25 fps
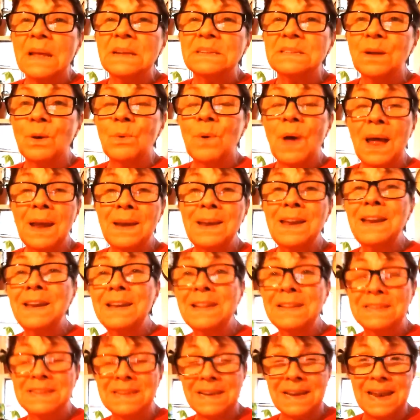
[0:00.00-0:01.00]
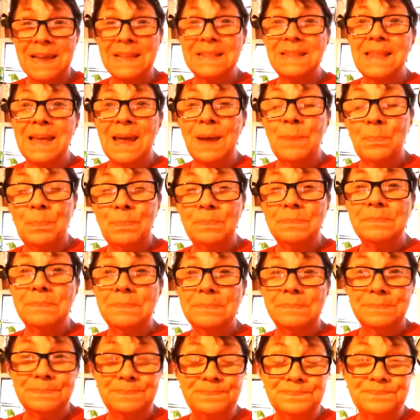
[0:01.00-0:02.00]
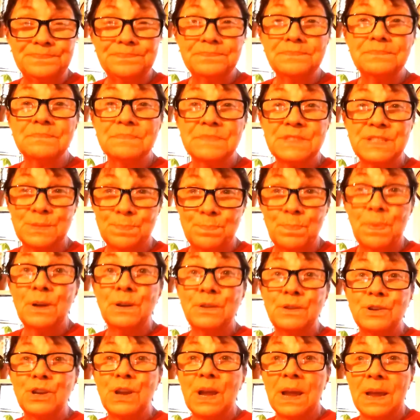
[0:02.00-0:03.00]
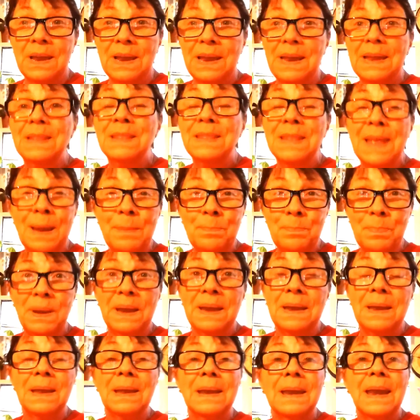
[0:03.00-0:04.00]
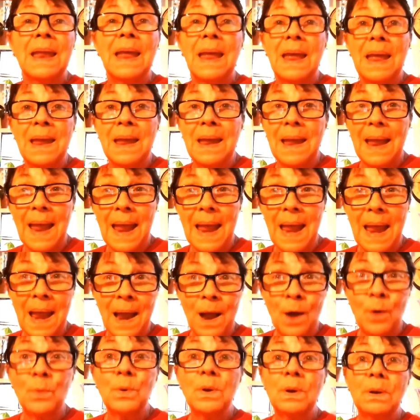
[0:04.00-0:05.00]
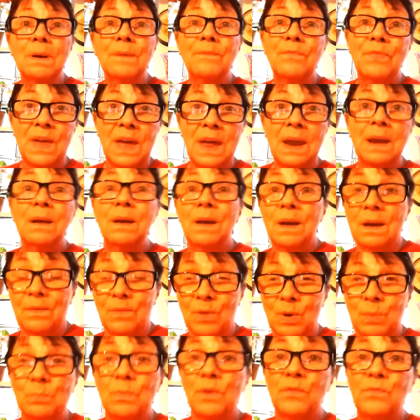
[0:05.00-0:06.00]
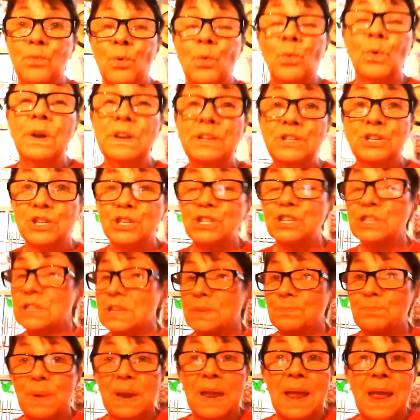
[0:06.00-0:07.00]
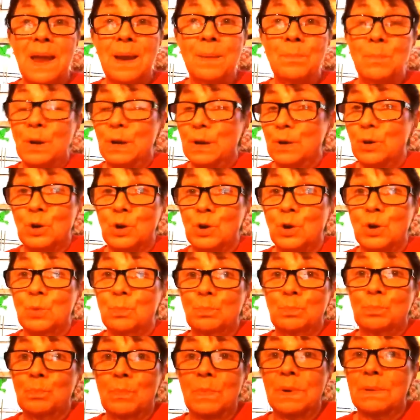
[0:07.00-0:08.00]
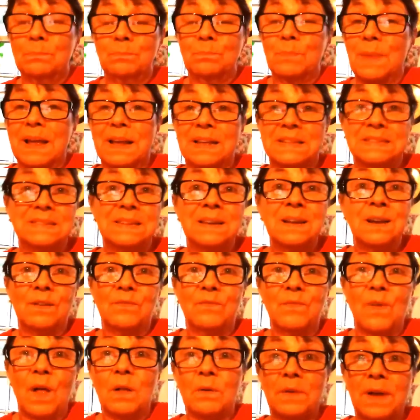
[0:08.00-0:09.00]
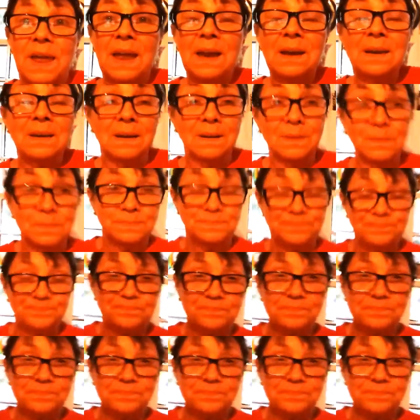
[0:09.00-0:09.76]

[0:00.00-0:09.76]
So I needed to get that sponge cake in that pan out of that oven before it just became like I said, a volcano.